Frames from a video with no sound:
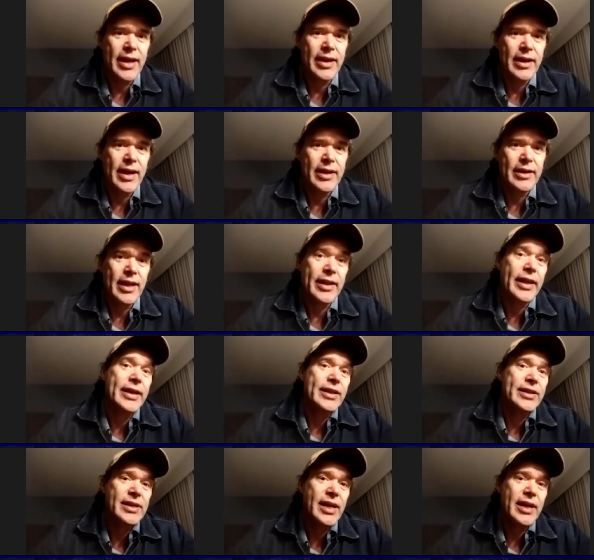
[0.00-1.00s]
And and, and
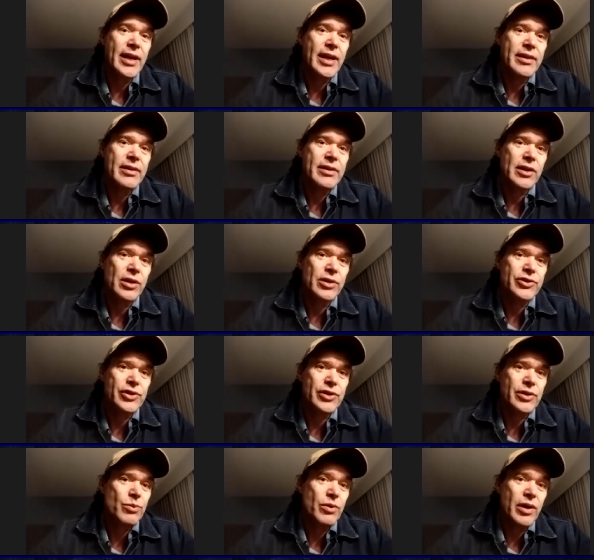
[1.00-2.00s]
like you said, I, the
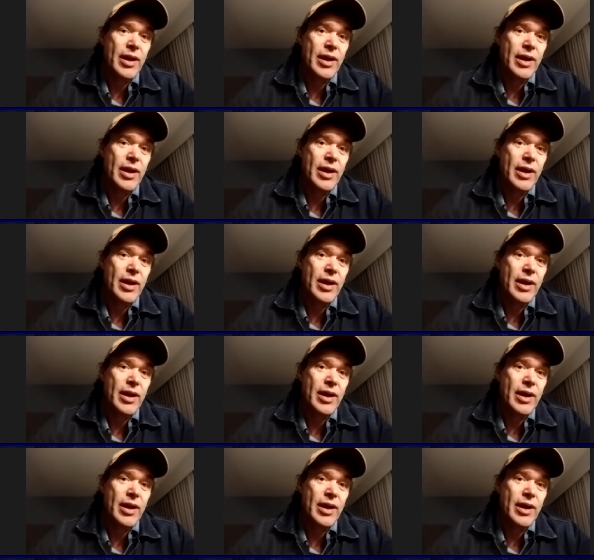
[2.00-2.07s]
culture